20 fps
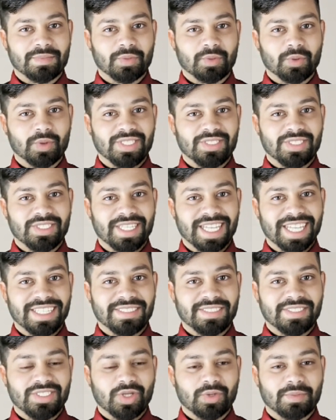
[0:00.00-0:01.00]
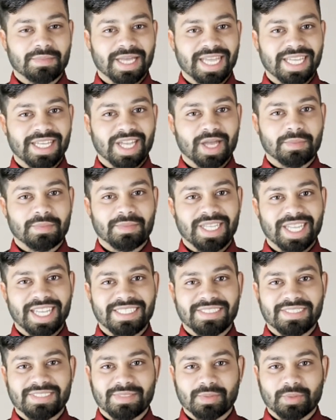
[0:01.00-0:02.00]
which lets you make
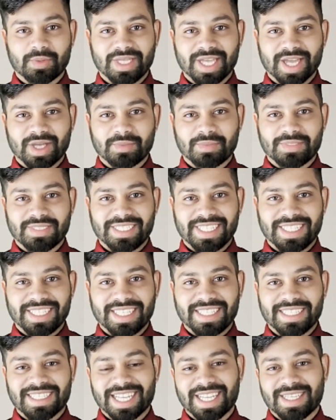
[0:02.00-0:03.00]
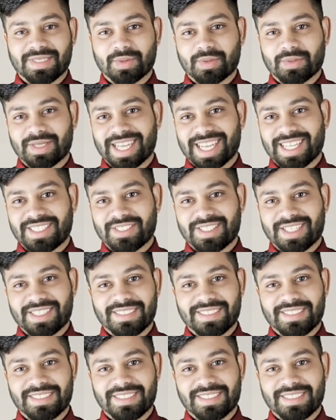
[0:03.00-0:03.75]
updates without clicking into each